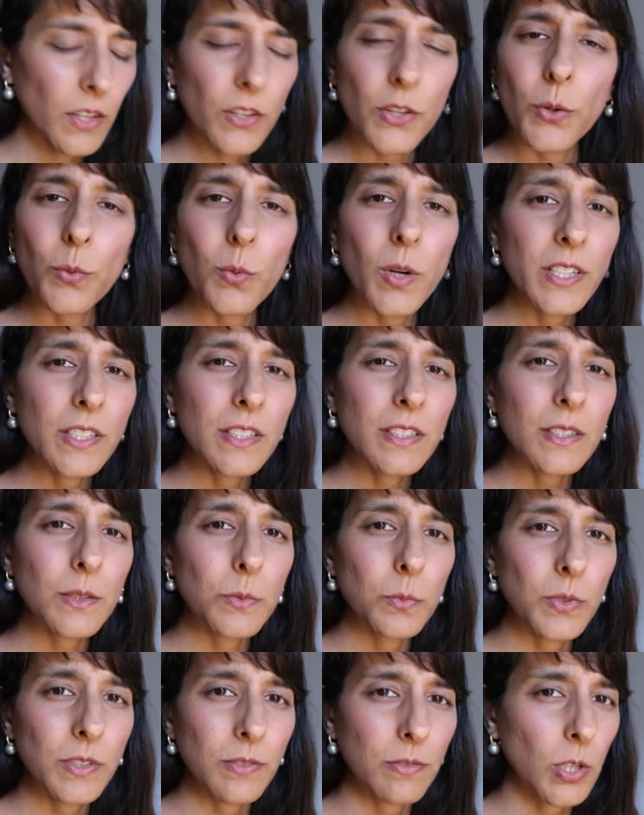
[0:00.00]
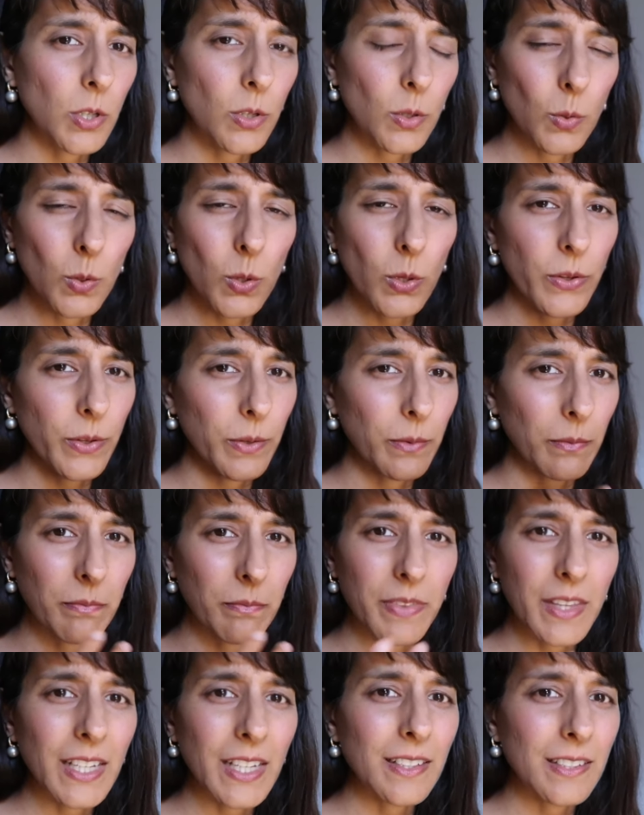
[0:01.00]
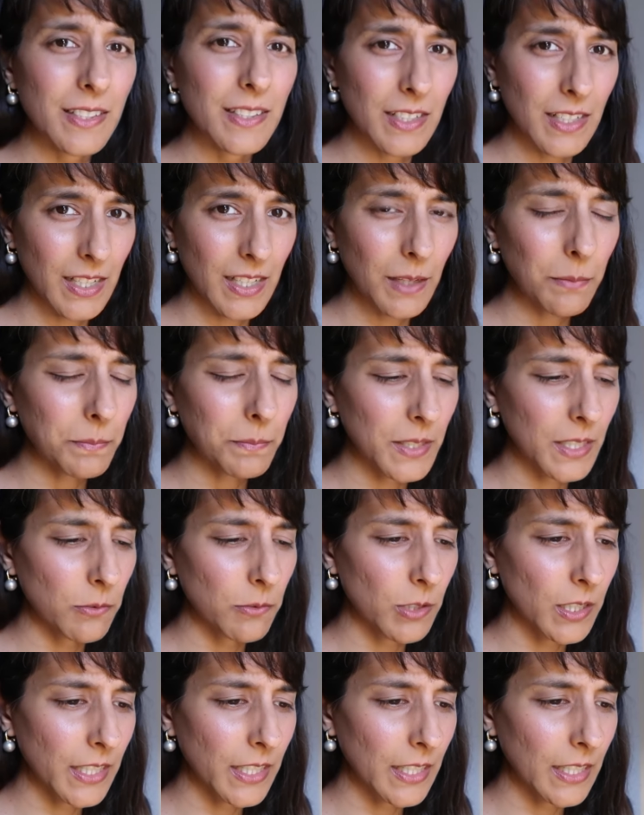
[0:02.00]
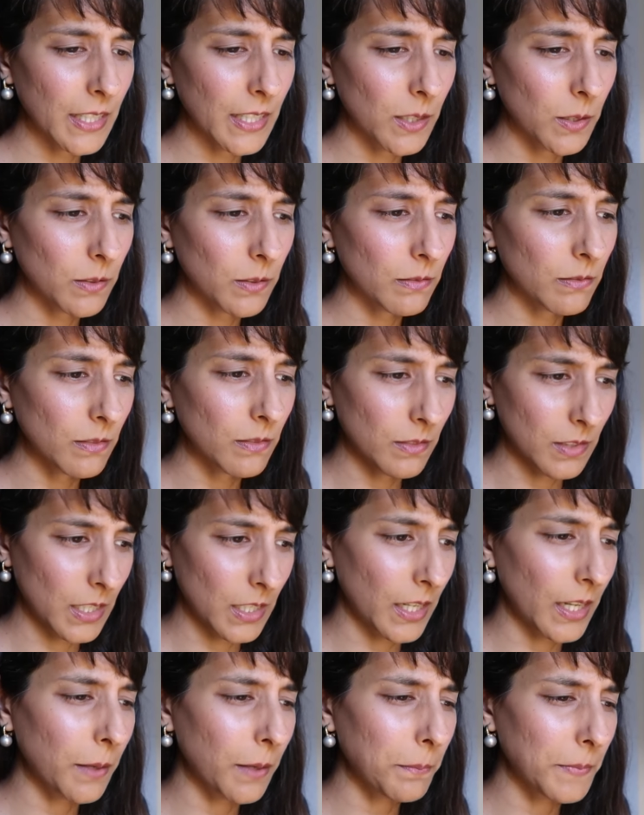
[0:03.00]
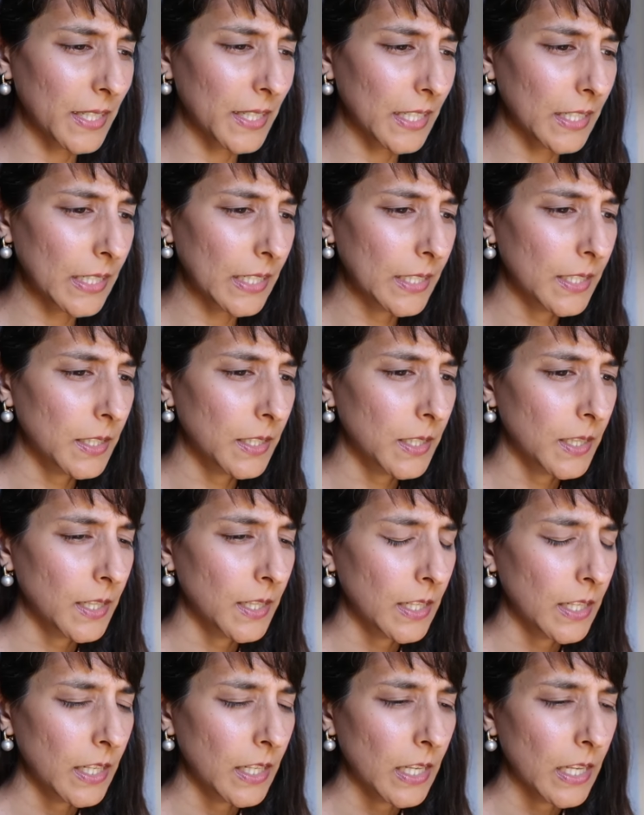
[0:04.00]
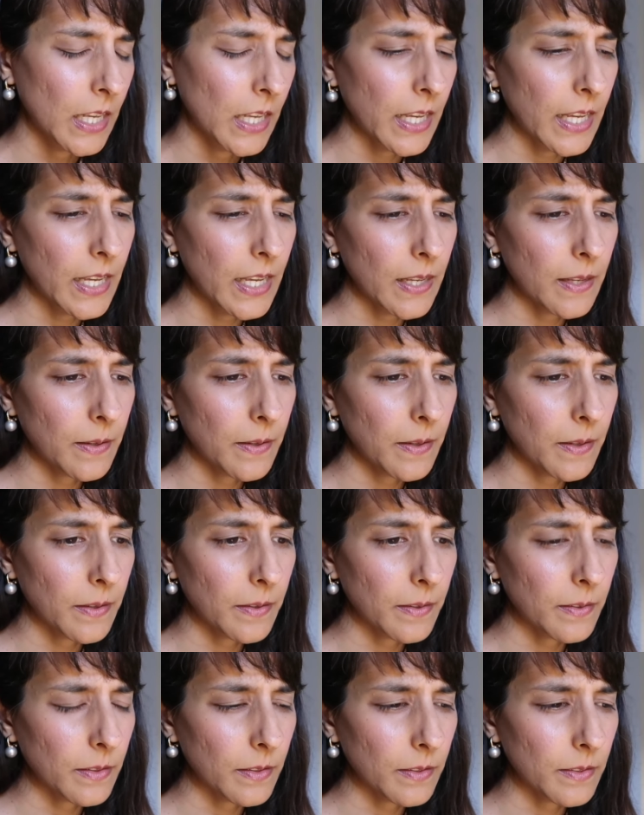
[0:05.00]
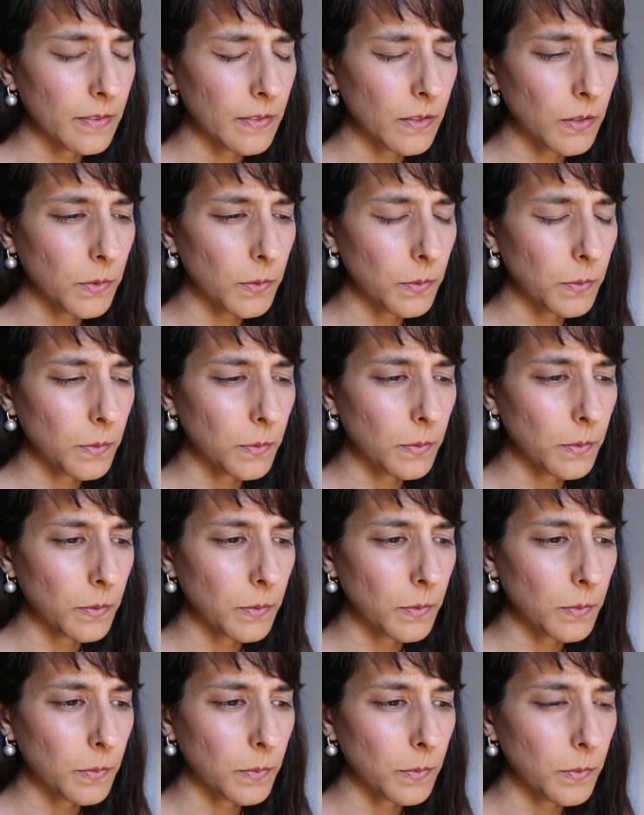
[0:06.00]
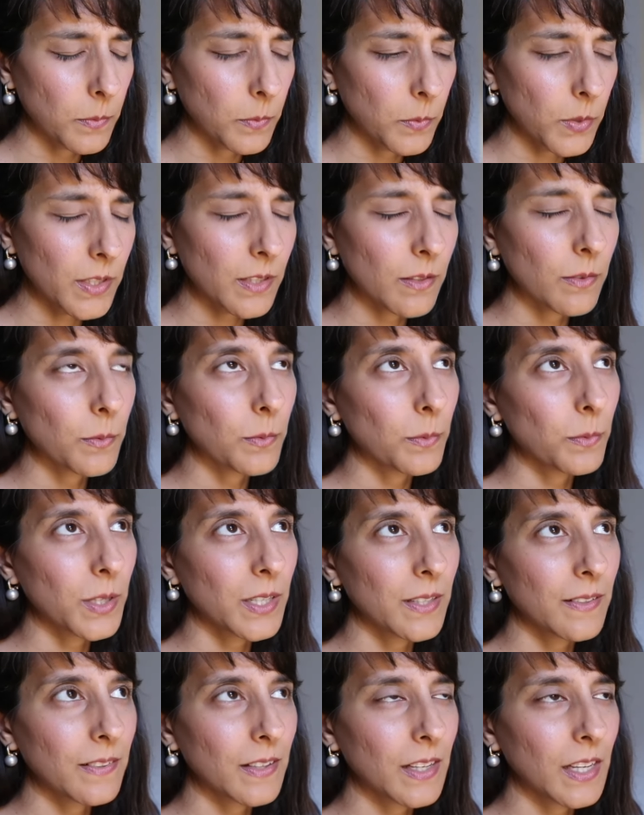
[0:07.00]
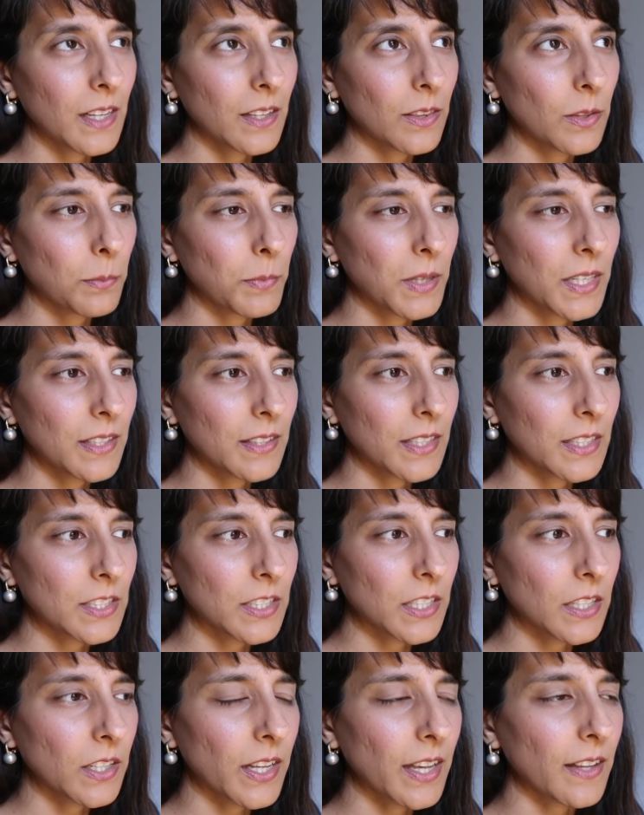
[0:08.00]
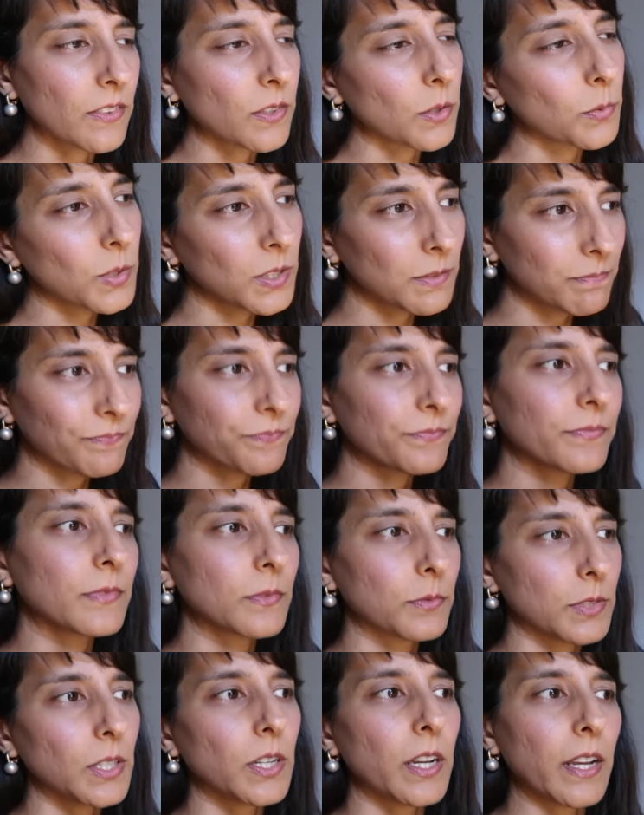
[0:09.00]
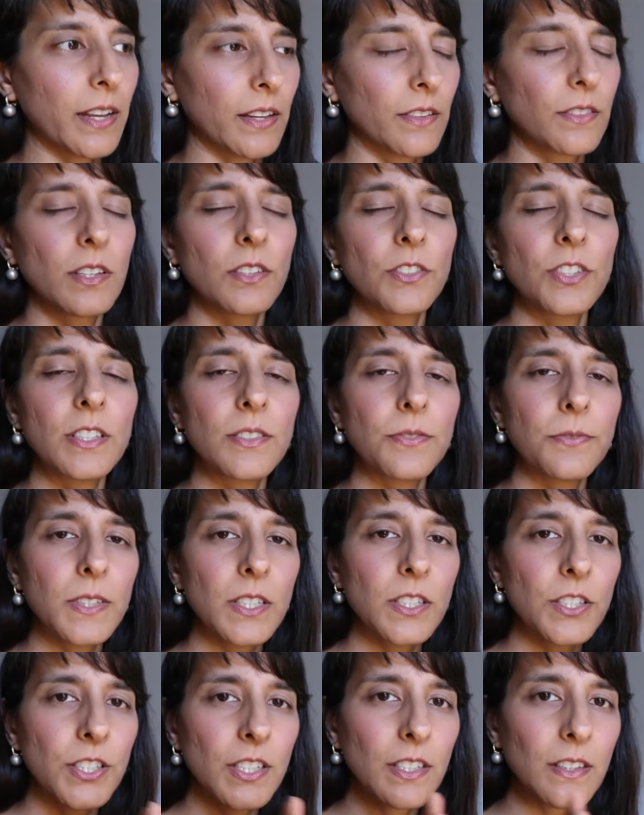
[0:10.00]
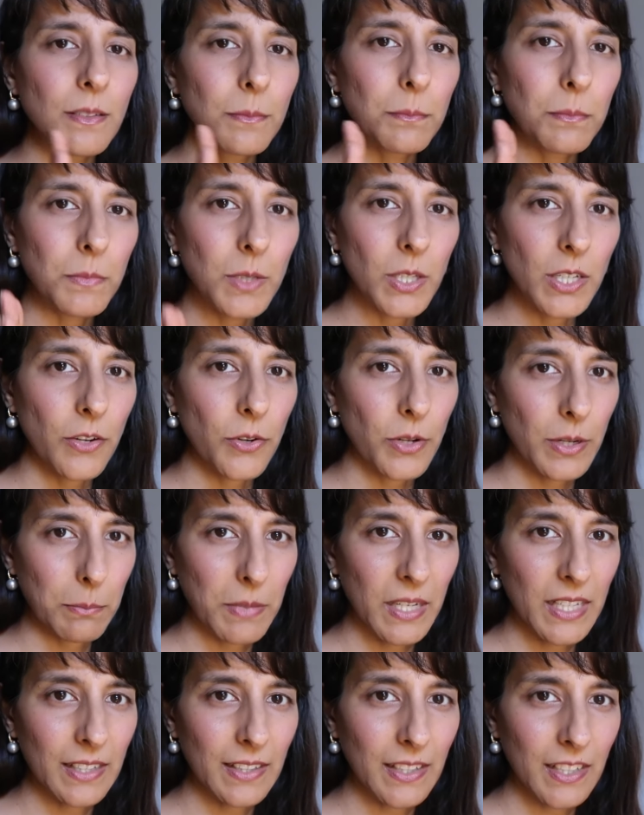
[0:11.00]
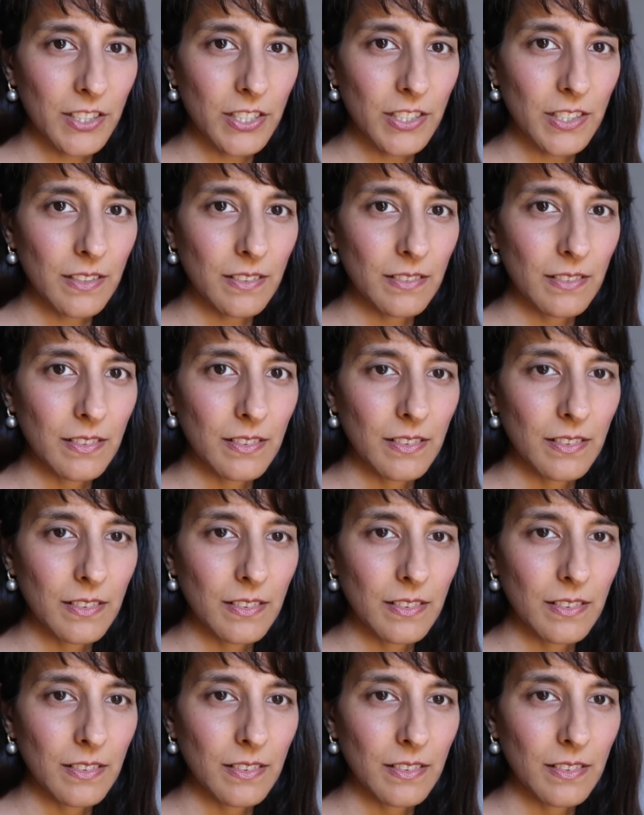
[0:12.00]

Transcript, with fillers: No wonder we've got all the things that are happening right now that are happening. Uh, so what what is Ketu Mahadasha? Okay, so well, so, okay, so she's finishing the Mercury Mahadasha,